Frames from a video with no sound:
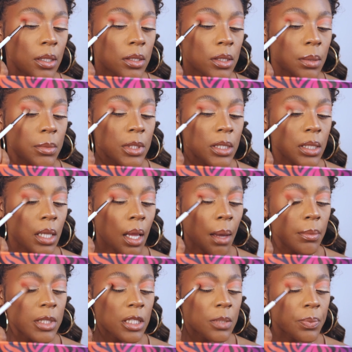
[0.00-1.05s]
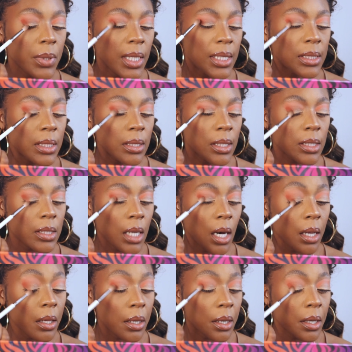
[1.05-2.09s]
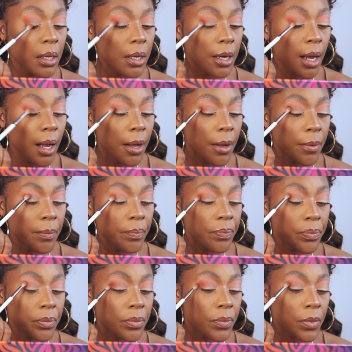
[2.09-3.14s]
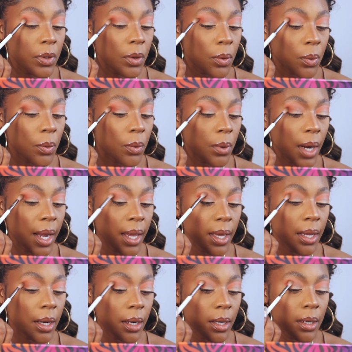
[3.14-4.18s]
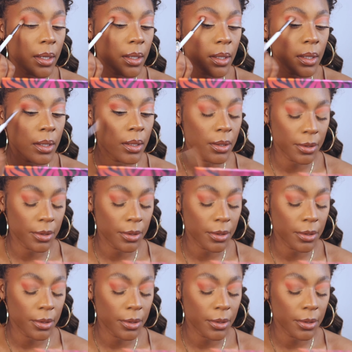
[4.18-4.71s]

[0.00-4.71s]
So I'm just I'm just placing this color right here.